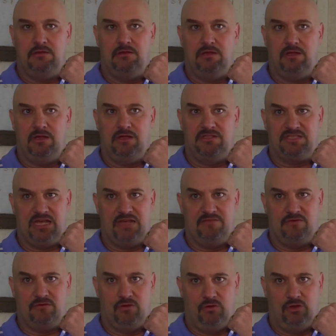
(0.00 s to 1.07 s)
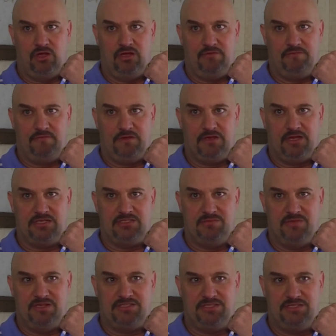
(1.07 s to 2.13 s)
It's Ivan Koloff. I got your
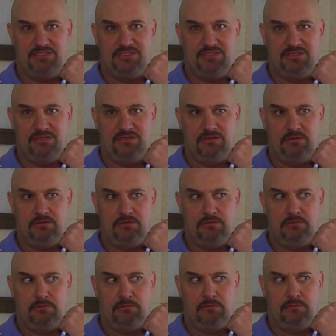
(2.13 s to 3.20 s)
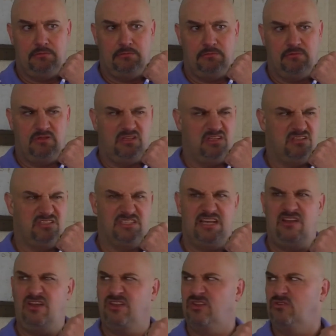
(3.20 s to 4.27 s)
message. Doesn't
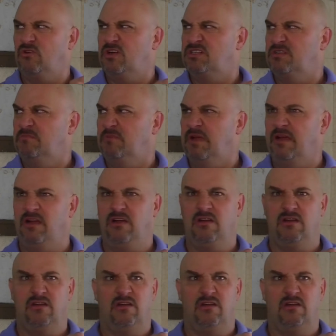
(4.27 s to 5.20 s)
sound like the Russian Bear.